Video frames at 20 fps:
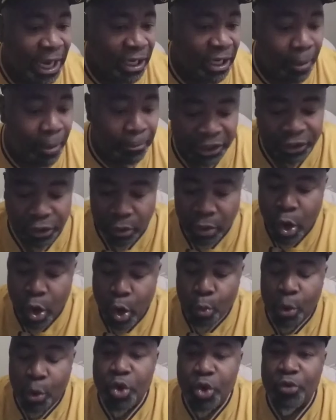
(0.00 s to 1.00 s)
That means to,
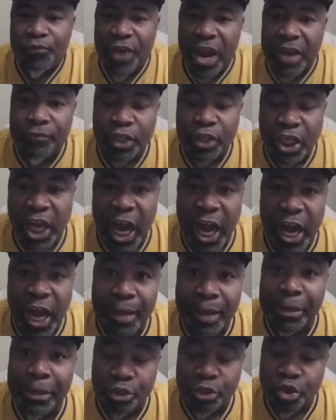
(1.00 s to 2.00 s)
when you faithful to God, that
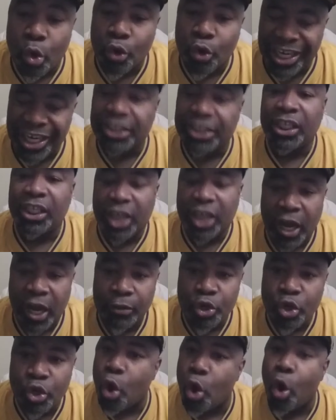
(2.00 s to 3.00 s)
means you're going to listen to God.
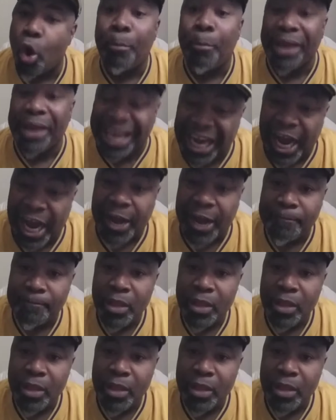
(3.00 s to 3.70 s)
You're going to obey God.